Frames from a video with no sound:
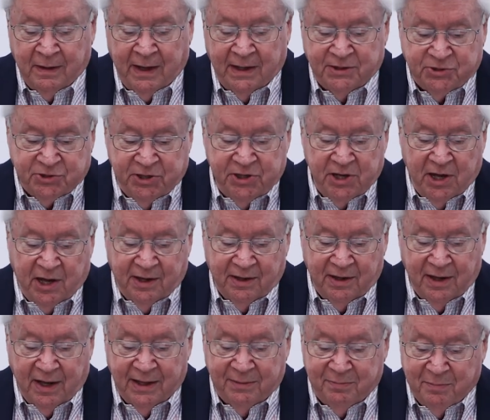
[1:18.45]
As a
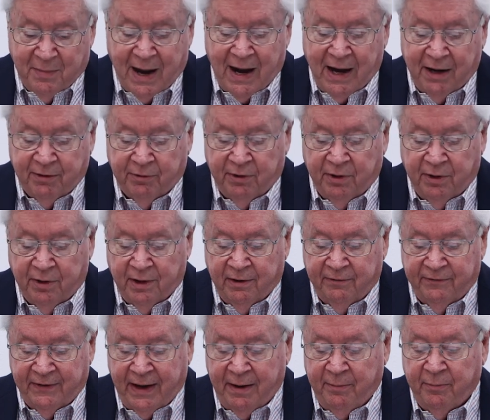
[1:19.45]
young admirer
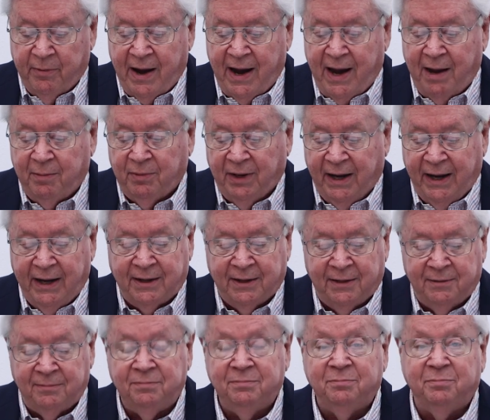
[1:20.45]
of Abraham
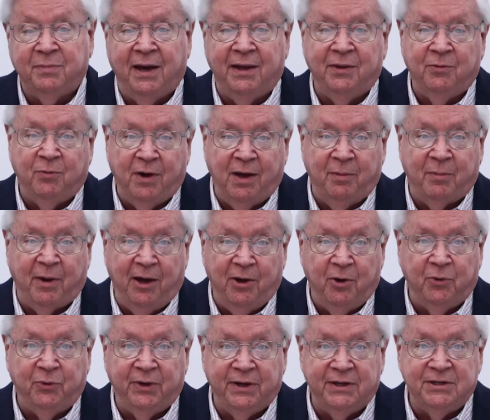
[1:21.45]
Lincoln, by the way, my
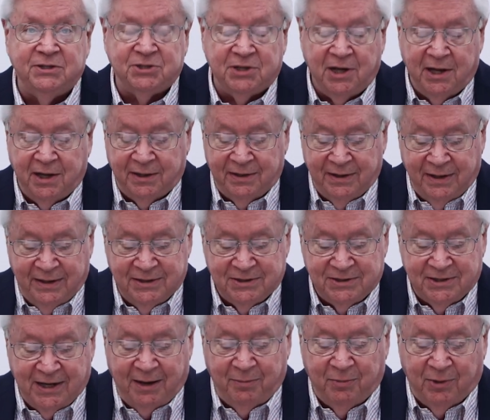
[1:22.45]
only son
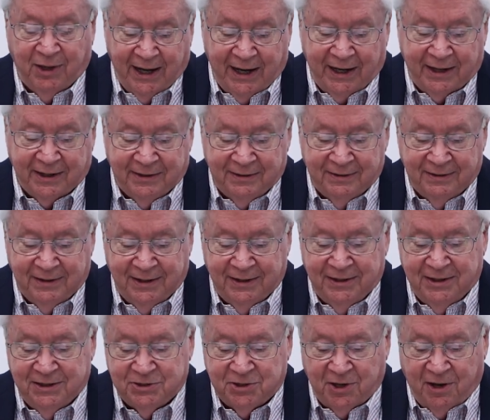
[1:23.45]
is named Lincoln
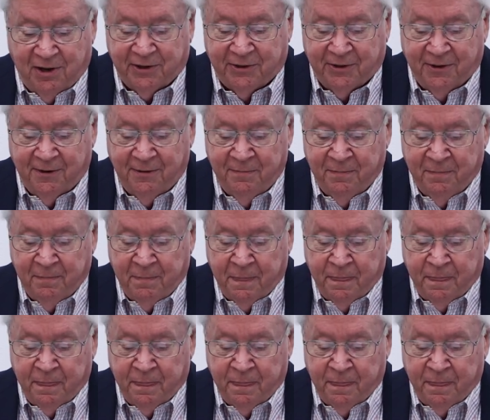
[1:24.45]
in his honor,